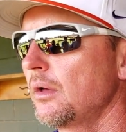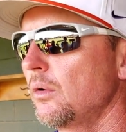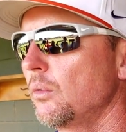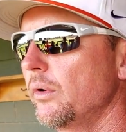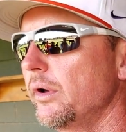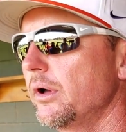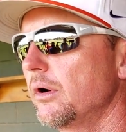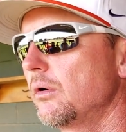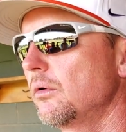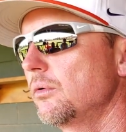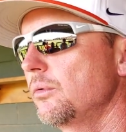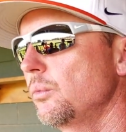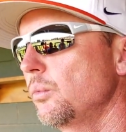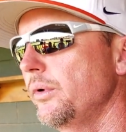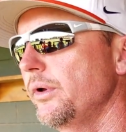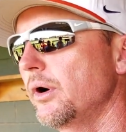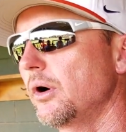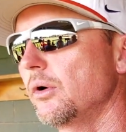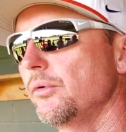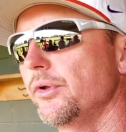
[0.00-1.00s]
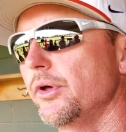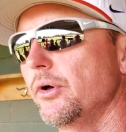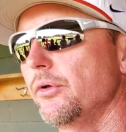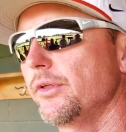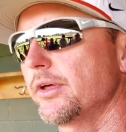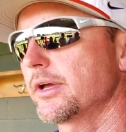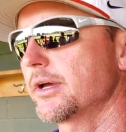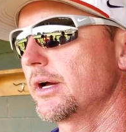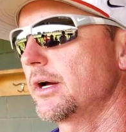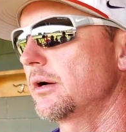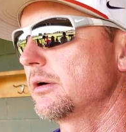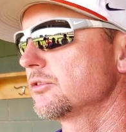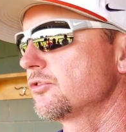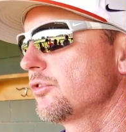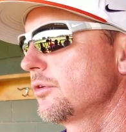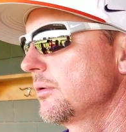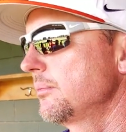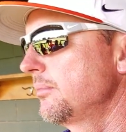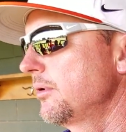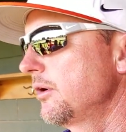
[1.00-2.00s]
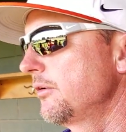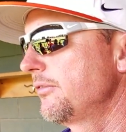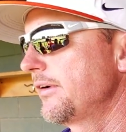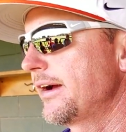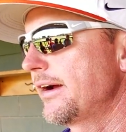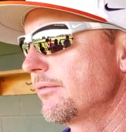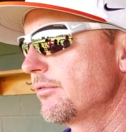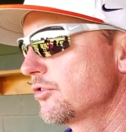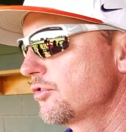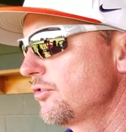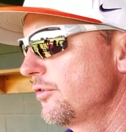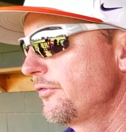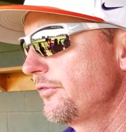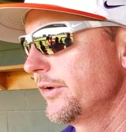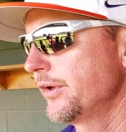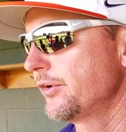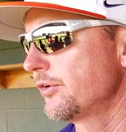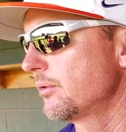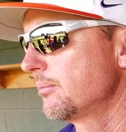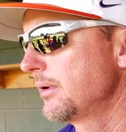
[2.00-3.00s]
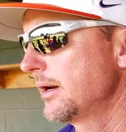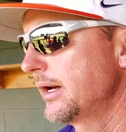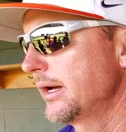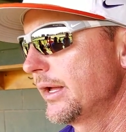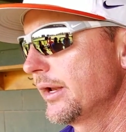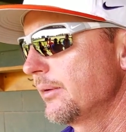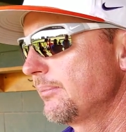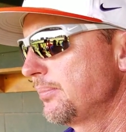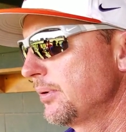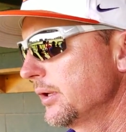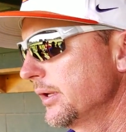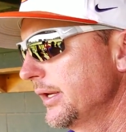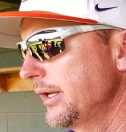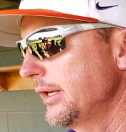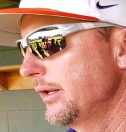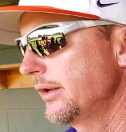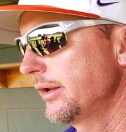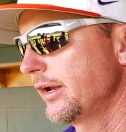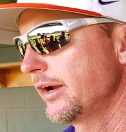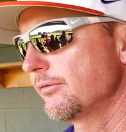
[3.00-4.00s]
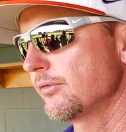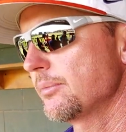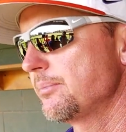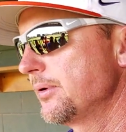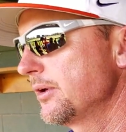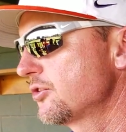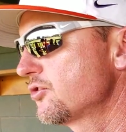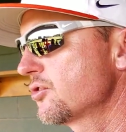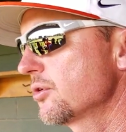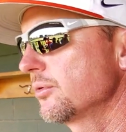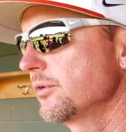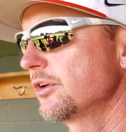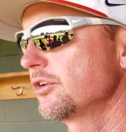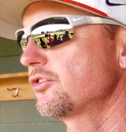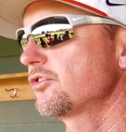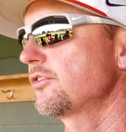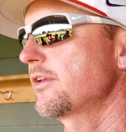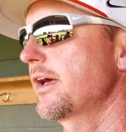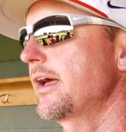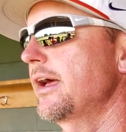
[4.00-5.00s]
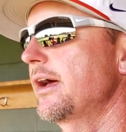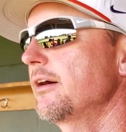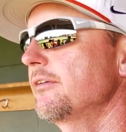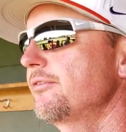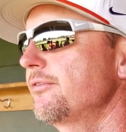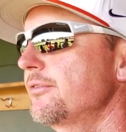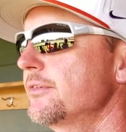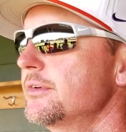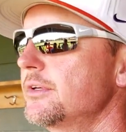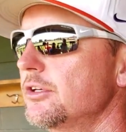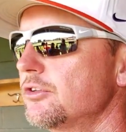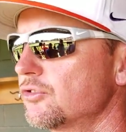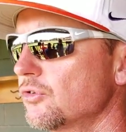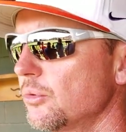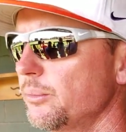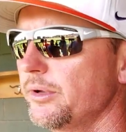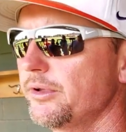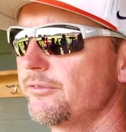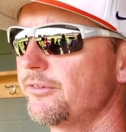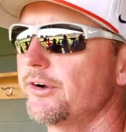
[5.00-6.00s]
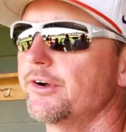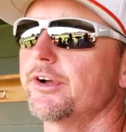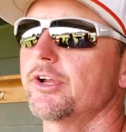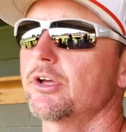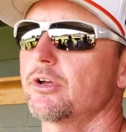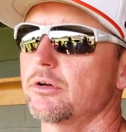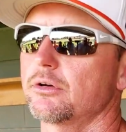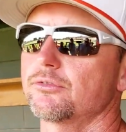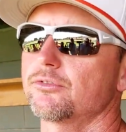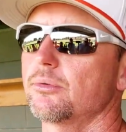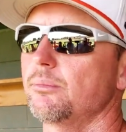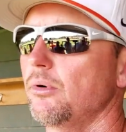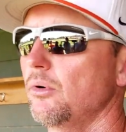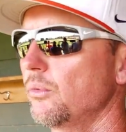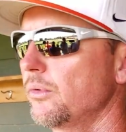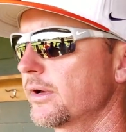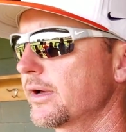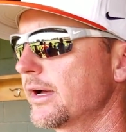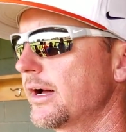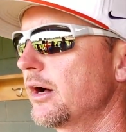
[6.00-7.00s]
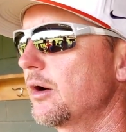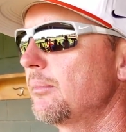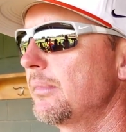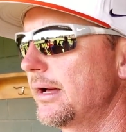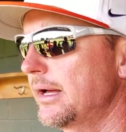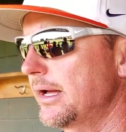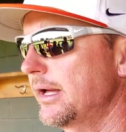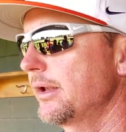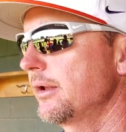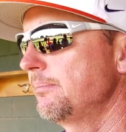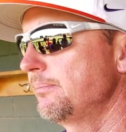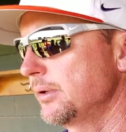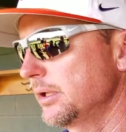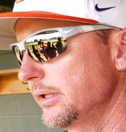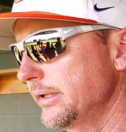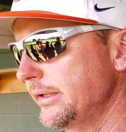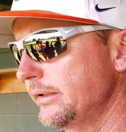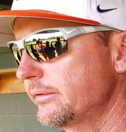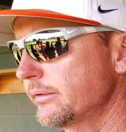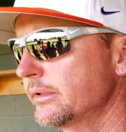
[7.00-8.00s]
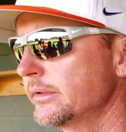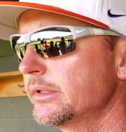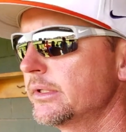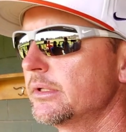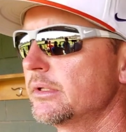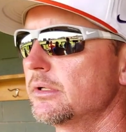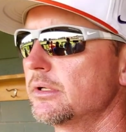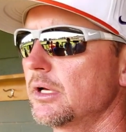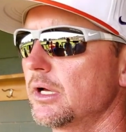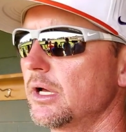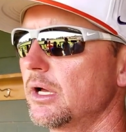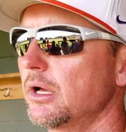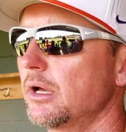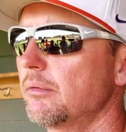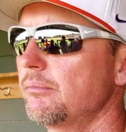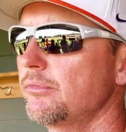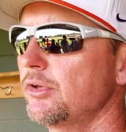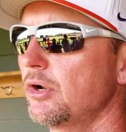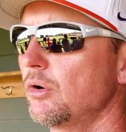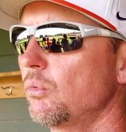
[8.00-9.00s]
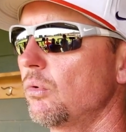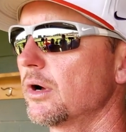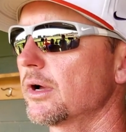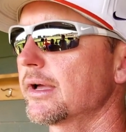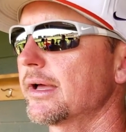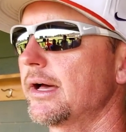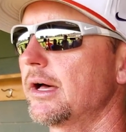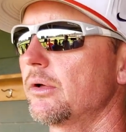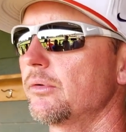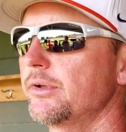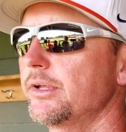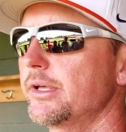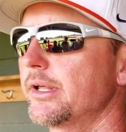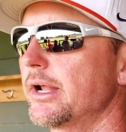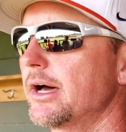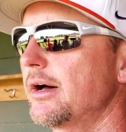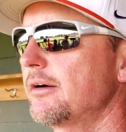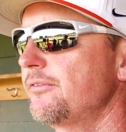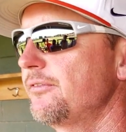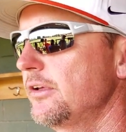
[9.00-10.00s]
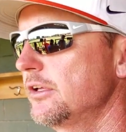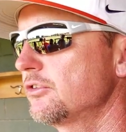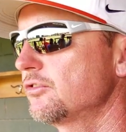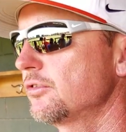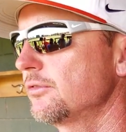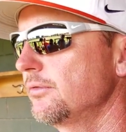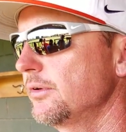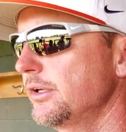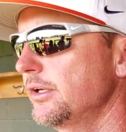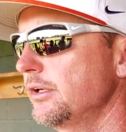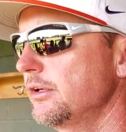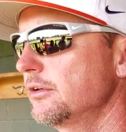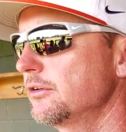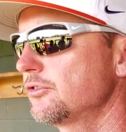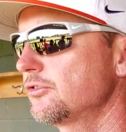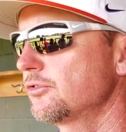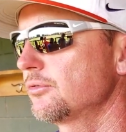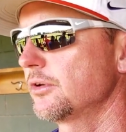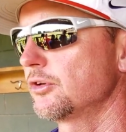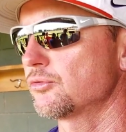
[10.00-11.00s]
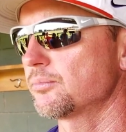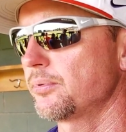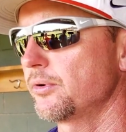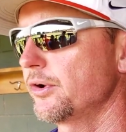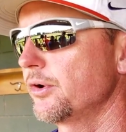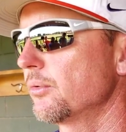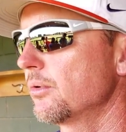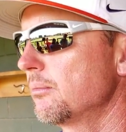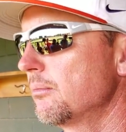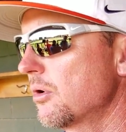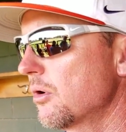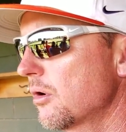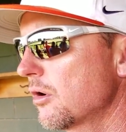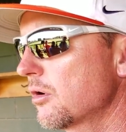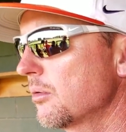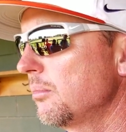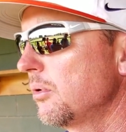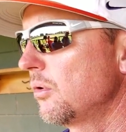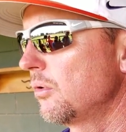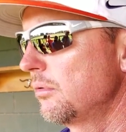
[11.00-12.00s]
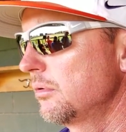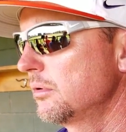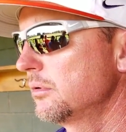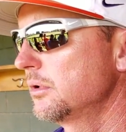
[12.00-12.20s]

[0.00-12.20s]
Well, we all know that Kyle's an above average defender behind the plate, and every pitcher on this staff is going to be very comfortable with Kyle behind the plate. Uh, you know what Kyle did offensively is is pretty remarkable.